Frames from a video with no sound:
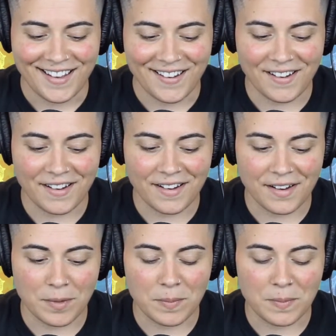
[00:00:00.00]

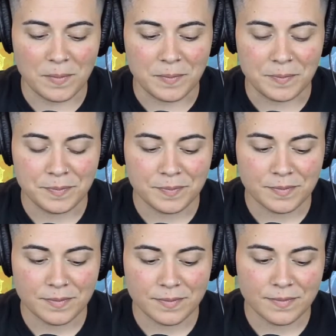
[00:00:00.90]

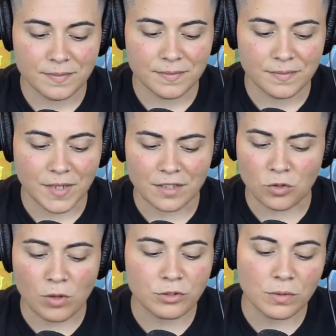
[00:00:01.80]
It's
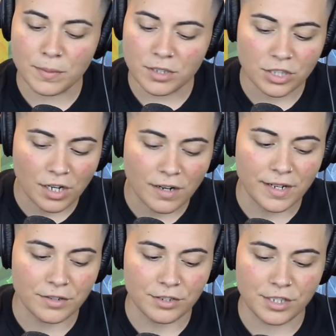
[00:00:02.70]
also immature
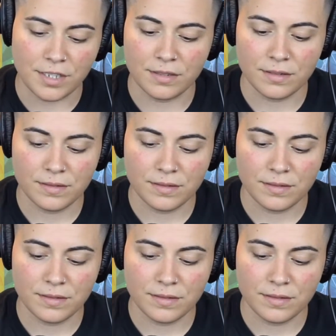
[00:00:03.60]
energy.